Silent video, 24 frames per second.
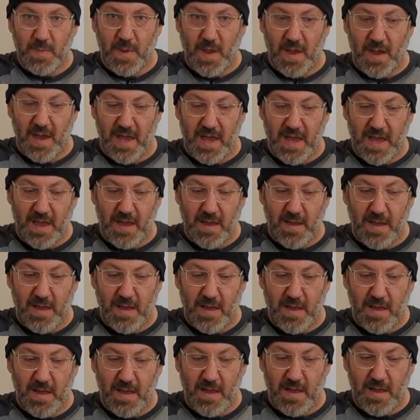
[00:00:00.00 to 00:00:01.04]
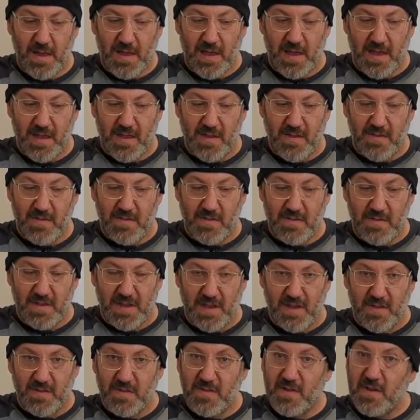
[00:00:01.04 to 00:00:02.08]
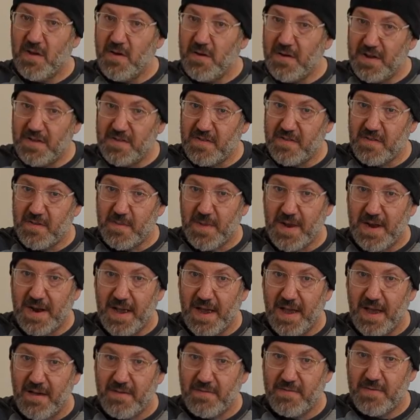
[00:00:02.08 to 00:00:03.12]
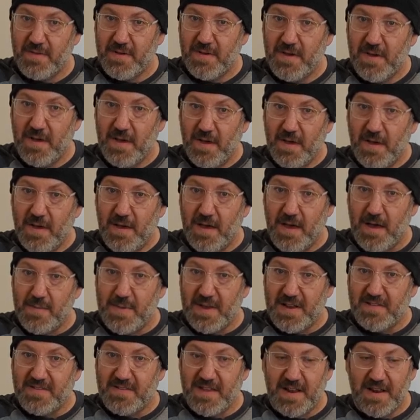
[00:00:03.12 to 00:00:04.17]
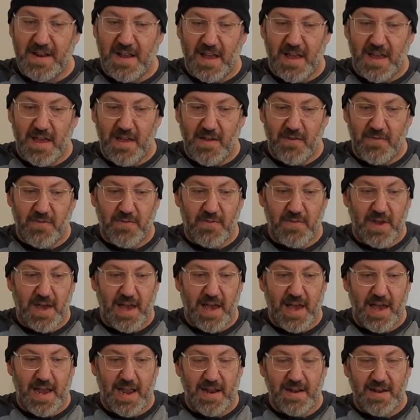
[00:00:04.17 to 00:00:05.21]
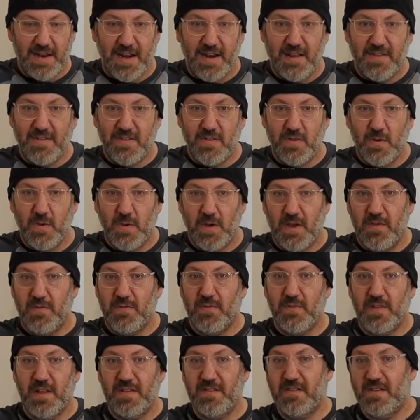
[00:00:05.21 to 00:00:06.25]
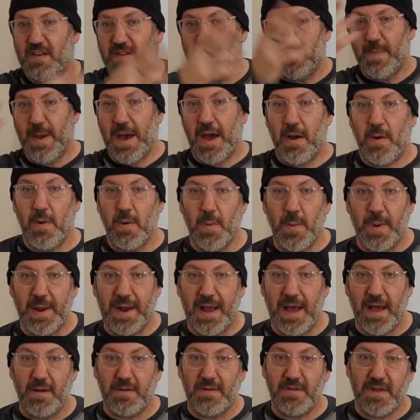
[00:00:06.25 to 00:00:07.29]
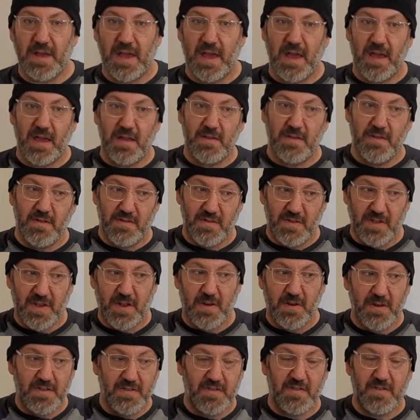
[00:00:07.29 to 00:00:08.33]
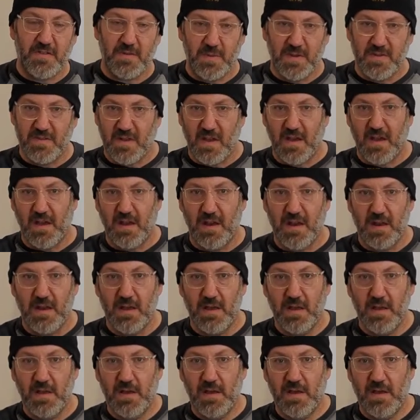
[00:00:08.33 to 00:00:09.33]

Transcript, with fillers: uh, is the security system that I have. Uh, because then, if I needed to, if let's say the power went out and the security system is on,